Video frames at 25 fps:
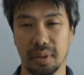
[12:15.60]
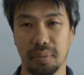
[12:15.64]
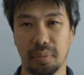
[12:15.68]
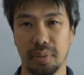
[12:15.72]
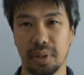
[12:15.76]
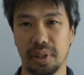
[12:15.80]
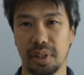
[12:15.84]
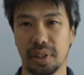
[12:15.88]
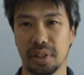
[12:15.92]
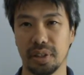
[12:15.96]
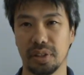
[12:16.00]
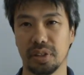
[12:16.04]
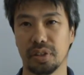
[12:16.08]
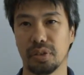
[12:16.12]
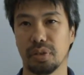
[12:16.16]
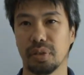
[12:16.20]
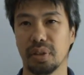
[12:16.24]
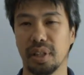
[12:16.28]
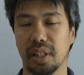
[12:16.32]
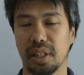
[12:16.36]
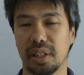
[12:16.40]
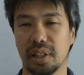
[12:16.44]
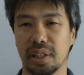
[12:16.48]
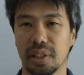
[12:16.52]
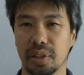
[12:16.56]
which is
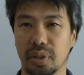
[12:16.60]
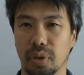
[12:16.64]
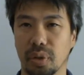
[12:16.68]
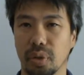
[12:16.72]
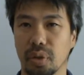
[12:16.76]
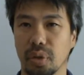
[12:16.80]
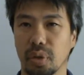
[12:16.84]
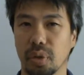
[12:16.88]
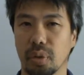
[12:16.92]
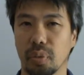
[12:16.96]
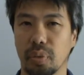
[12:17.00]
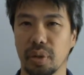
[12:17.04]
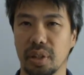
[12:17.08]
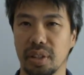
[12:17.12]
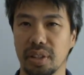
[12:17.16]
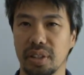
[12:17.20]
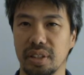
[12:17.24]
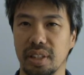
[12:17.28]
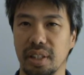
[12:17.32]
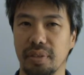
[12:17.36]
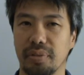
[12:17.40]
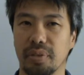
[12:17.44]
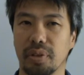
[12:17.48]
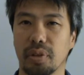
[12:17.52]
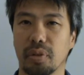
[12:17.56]
traditional or which is
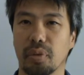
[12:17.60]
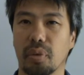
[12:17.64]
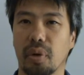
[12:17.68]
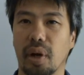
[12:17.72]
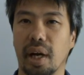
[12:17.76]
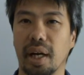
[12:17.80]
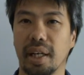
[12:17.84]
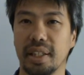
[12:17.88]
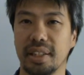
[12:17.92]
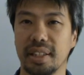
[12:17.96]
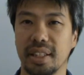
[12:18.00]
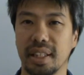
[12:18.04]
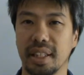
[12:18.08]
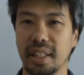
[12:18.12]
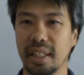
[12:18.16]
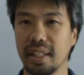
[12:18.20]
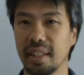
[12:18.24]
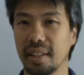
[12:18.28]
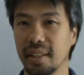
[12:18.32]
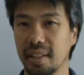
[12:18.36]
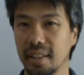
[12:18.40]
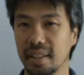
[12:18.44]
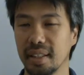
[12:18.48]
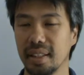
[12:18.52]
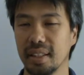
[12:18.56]
even rising
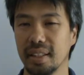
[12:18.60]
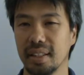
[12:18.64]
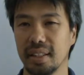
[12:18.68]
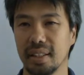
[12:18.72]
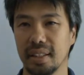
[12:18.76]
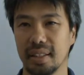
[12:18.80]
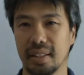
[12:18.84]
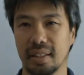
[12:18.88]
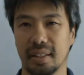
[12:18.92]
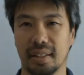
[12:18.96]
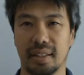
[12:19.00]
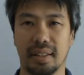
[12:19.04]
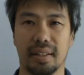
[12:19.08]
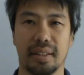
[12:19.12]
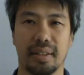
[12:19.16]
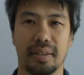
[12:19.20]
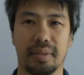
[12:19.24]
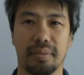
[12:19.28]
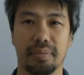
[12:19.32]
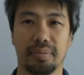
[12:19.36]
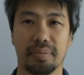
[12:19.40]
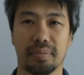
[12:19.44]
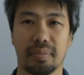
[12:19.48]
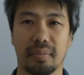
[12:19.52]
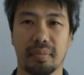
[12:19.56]
um,
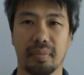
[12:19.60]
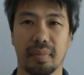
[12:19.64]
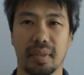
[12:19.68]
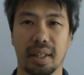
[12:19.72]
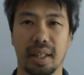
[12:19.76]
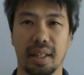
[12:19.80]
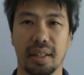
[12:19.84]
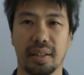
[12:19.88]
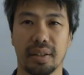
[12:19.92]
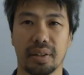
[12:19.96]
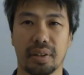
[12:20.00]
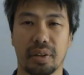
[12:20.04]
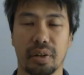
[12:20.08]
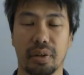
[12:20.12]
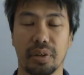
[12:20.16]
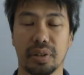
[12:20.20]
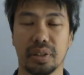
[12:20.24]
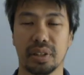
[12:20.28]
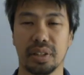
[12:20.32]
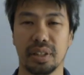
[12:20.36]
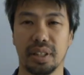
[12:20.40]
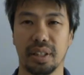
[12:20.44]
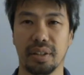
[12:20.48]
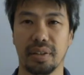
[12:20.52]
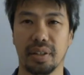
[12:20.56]
in the current
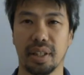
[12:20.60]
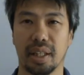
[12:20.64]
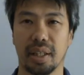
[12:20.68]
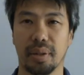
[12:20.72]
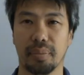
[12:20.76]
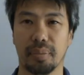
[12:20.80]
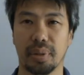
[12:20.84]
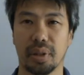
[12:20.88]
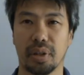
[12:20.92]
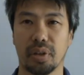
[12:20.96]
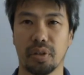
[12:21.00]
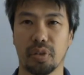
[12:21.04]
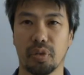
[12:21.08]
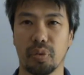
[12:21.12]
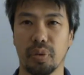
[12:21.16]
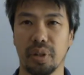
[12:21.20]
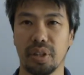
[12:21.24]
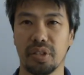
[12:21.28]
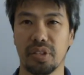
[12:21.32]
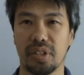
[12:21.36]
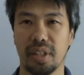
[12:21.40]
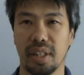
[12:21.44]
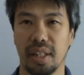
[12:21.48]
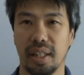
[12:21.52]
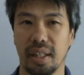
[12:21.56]
Syria because we
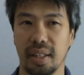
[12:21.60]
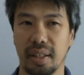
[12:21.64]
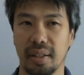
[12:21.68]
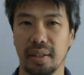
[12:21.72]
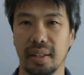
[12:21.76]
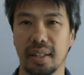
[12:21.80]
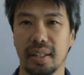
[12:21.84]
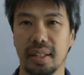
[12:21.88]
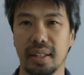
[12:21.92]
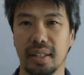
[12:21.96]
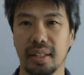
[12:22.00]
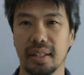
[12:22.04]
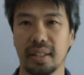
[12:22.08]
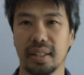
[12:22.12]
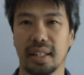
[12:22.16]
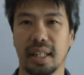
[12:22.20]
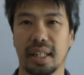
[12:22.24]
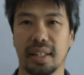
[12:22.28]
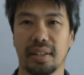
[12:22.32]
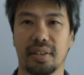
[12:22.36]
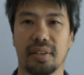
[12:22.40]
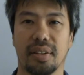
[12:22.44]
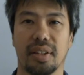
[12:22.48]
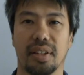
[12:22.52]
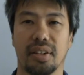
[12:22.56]
see
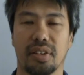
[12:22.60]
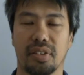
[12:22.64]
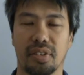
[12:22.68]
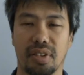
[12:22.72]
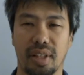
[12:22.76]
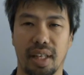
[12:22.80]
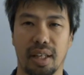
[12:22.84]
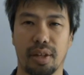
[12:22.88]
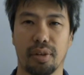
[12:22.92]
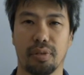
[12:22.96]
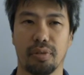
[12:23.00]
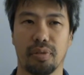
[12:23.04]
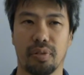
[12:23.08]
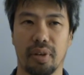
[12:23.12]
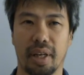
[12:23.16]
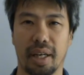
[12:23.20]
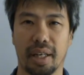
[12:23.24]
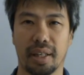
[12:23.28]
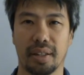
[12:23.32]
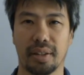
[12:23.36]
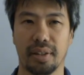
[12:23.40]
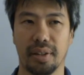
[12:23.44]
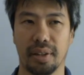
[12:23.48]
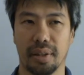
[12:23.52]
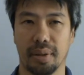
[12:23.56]
that instead of
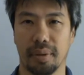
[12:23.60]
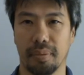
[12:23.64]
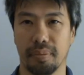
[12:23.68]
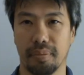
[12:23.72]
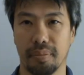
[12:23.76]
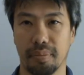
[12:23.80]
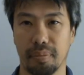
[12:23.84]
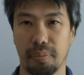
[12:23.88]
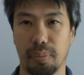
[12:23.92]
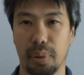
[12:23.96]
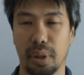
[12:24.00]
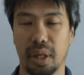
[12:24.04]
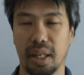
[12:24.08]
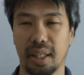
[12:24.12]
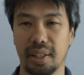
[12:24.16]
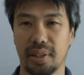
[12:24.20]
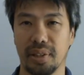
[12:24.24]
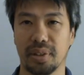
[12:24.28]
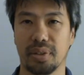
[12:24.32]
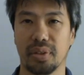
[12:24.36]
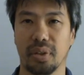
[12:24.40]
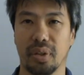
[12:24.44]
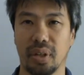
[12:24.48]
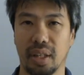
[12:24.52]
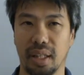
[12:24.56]
like the
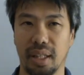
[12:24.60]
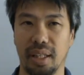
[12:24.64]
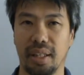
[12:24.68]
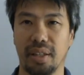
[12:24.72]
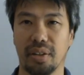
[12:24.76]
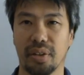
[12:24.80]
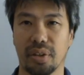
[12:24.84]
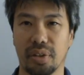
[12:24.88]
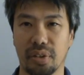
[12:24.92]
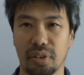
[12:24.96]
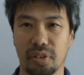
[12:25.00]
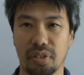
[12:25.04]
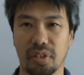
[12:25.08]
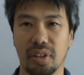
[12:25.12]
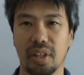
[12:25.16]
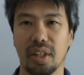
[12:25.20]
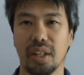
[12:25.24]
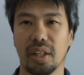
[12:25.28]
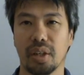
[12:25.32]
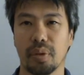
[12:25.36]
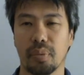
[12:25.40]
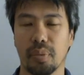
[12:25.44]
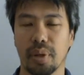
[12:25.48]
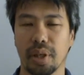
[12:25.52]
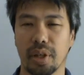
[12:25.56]
political leaders
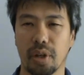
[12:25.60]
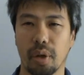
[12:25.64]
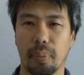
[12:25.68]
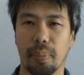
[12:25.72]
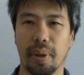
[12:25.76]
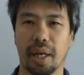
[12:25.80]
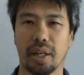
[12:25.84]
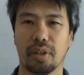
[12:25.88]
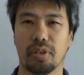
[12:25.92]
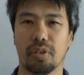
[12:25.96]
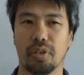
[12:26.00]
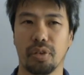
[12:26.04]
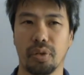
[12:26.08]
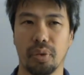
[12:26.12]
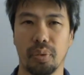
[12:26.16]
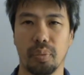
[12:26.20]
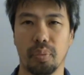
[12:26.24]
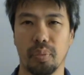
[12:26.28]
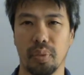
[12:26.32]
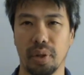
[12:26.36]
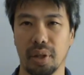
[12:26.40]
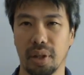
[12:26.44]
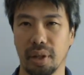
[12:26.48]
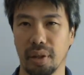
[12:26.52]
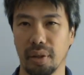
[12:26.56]
we go back to
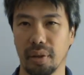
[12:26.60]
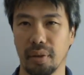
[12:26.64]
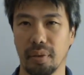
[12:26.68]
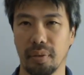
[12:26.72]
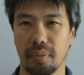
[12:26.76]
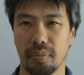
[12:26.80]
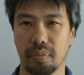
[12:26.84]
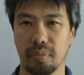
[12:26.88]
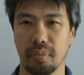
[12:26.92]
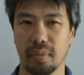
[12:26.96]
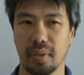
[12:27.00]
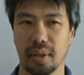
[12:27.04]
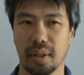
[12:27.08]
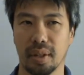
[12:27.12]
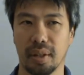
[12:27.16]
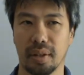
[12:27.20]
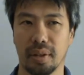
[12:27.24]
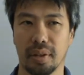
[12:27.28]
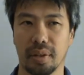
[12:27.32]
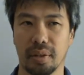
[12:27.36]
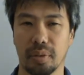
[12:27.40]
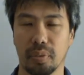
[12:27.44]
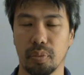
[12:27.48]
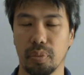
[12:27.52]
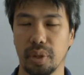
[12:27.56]
uh,
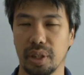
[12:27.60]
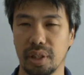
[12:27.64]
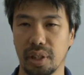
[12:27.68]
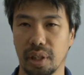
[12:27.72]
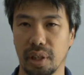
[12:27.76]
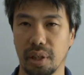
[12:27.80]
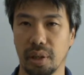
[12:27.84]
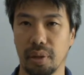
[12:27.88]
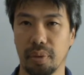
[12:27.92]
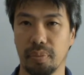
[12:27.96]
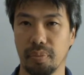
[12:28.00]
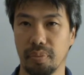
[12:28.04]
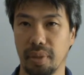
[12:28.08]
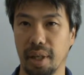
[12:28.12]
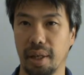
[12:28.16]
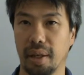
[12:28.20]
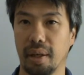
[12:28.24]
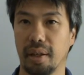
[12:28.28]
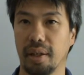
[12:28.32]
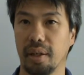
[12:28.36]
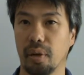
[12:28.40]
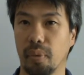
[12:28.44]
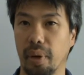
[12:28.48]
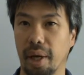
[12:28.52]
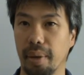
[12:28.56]
uh, which are yeah
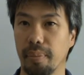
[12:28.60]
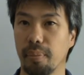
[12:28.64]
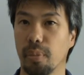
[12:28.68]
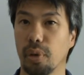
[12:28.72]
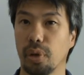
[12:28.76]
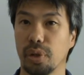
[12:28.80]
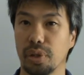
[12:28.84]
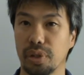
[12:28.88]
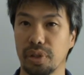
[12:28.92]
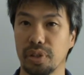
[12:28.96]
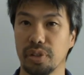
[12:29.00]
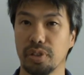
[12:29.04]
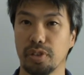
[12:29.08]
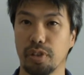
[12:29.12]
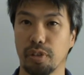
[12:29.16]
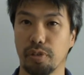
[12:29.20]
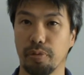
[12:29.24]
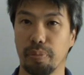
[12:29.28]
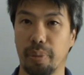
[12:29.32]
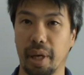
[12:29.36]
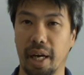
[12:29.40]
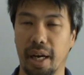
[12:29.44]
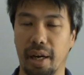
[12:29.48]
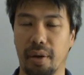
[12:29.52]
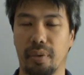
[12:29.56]
in a way merchants of
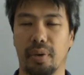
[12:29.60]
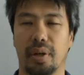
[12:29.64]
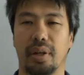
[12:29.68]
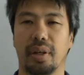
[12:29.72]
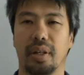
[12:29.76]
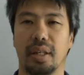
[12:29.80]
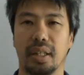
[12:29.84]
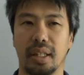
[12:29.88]
power